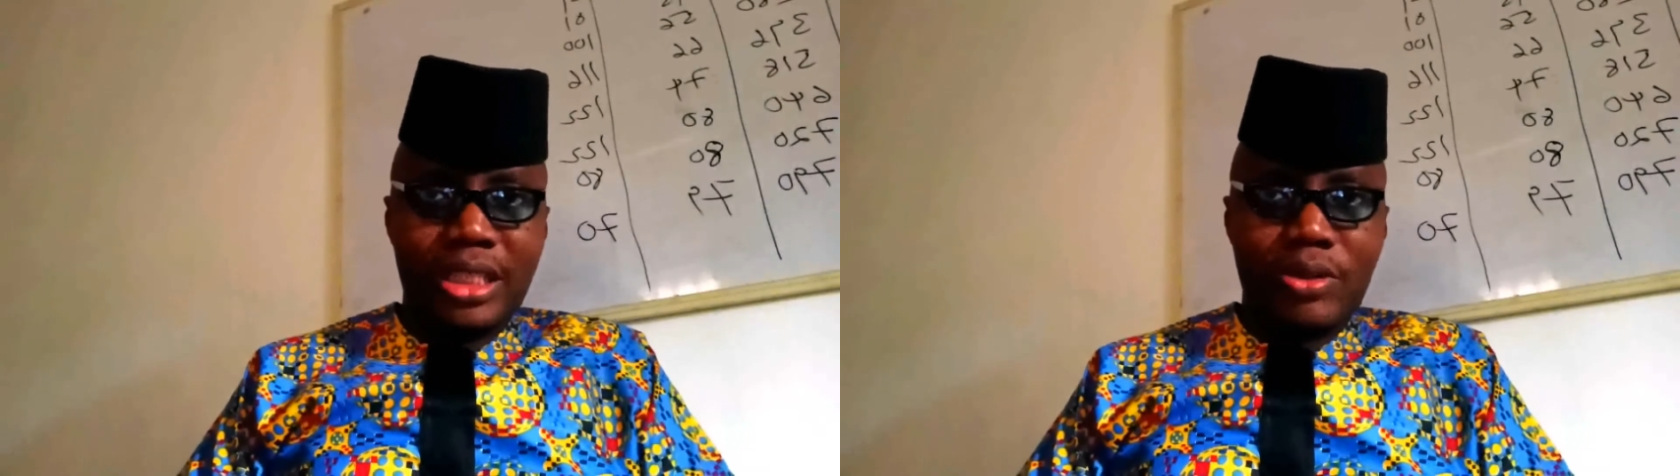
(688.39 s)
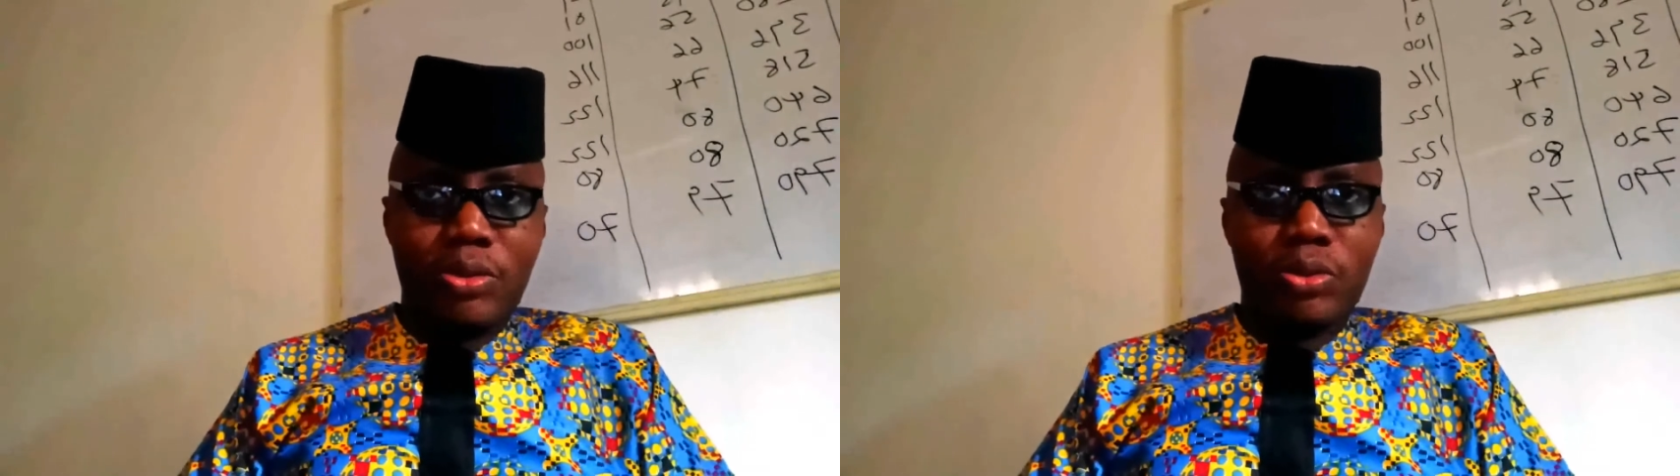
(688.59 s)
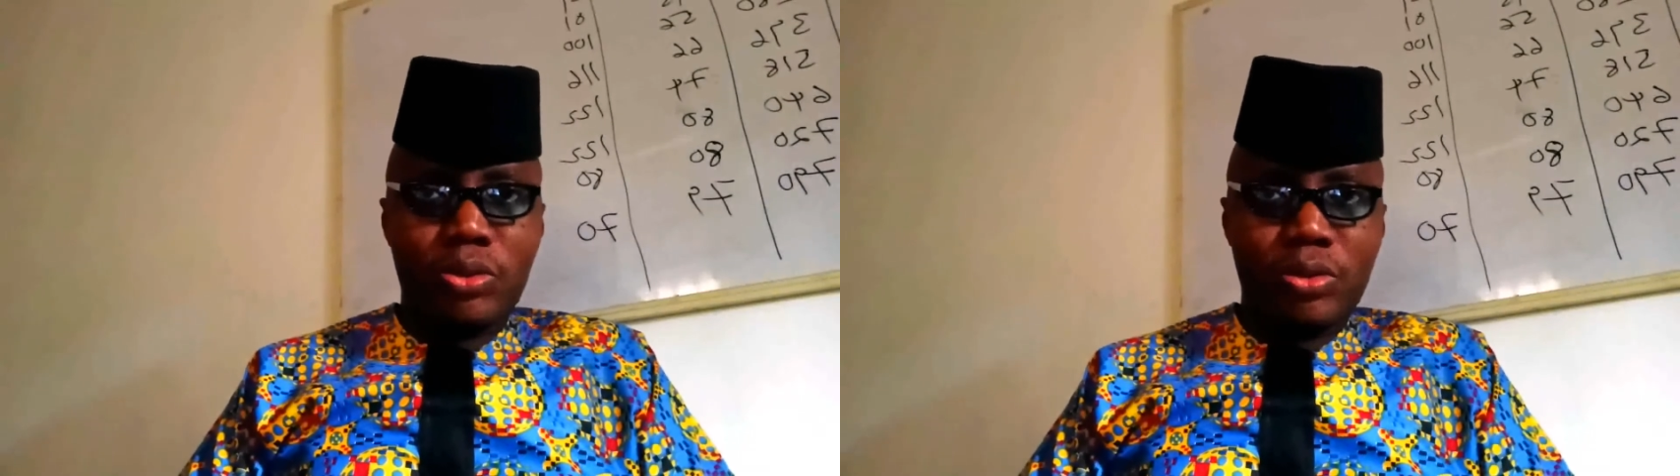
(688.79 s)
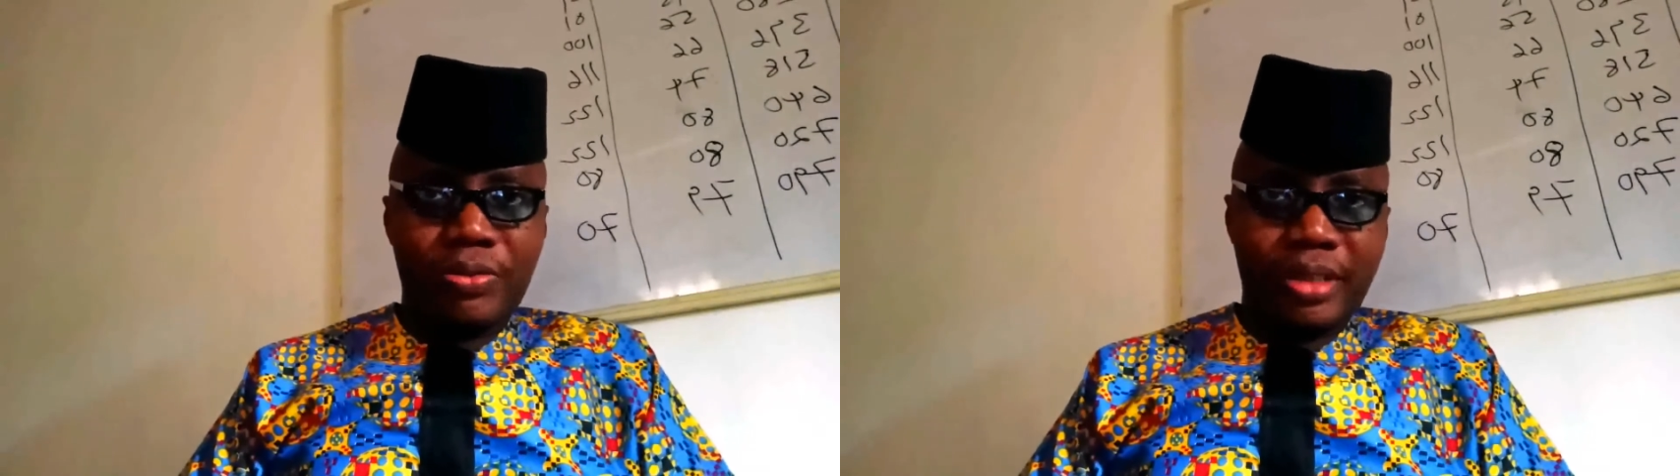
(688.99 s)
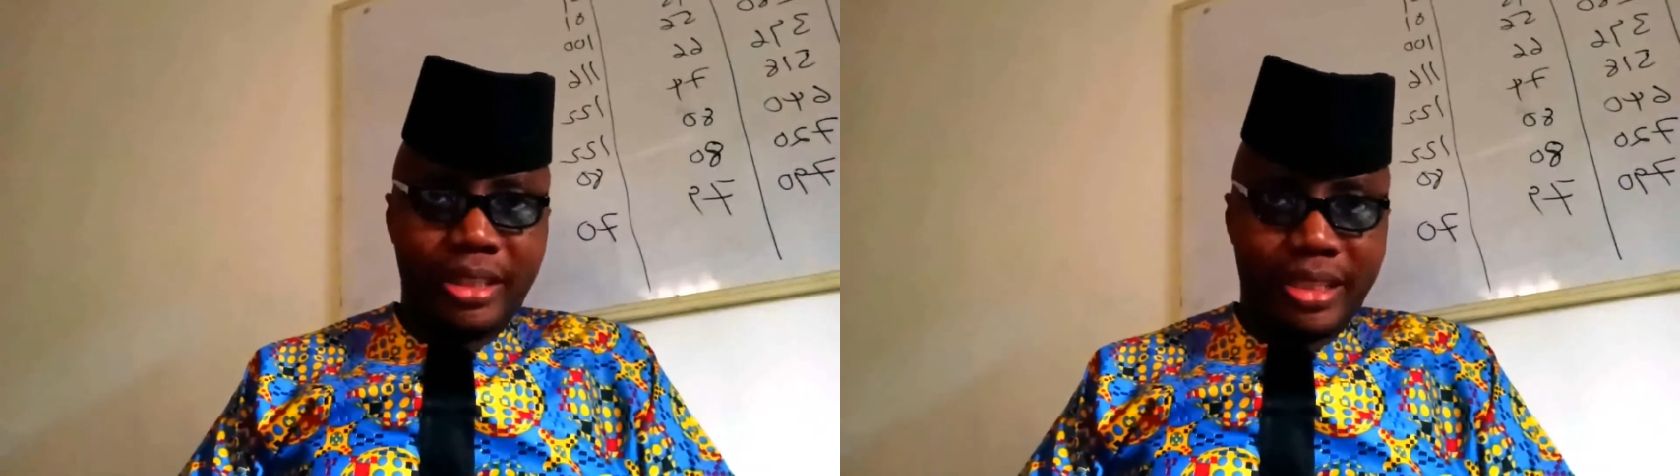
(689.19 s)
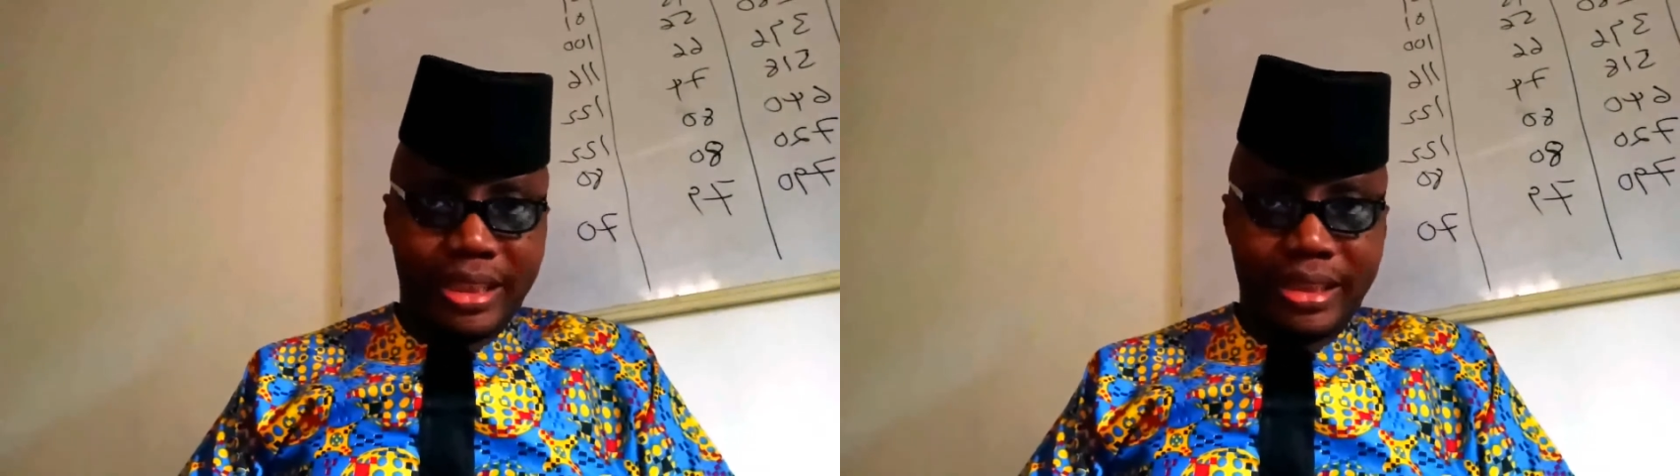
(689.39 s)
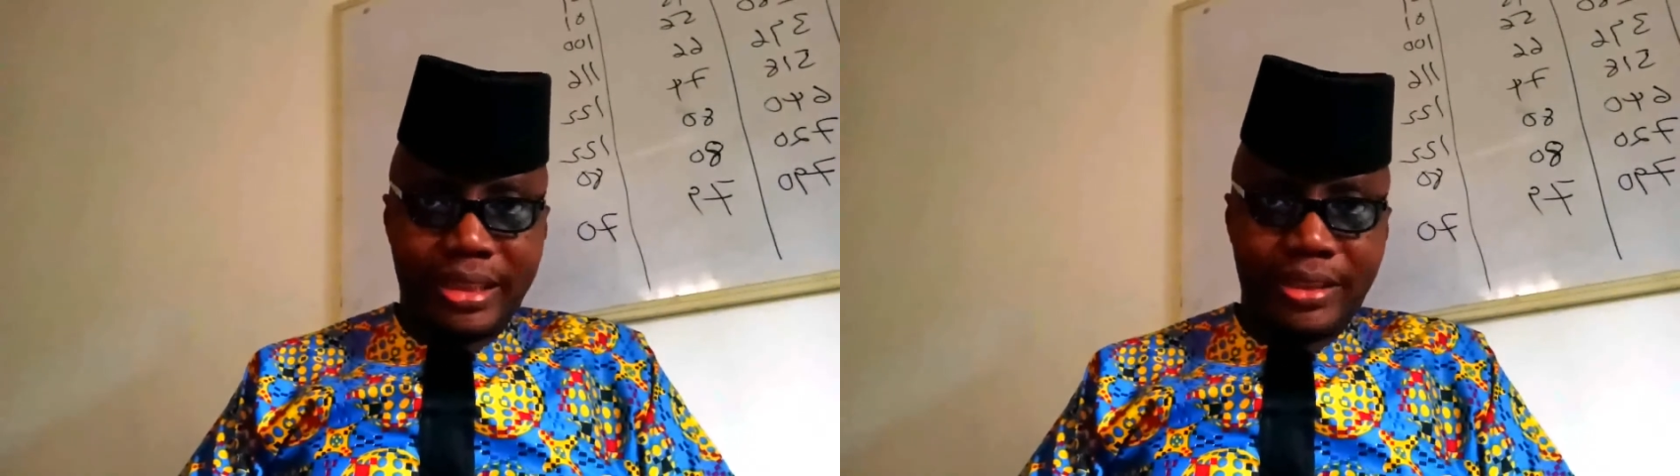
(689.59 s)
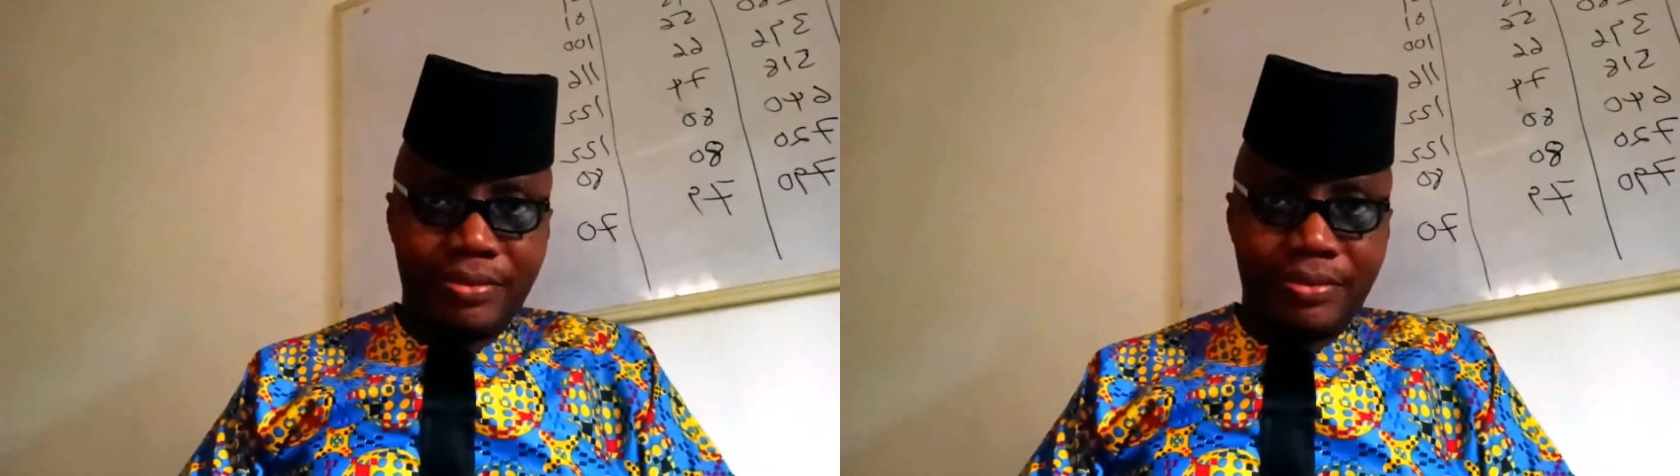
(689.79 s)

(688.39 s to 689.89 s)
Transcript: Olulu Fragrance,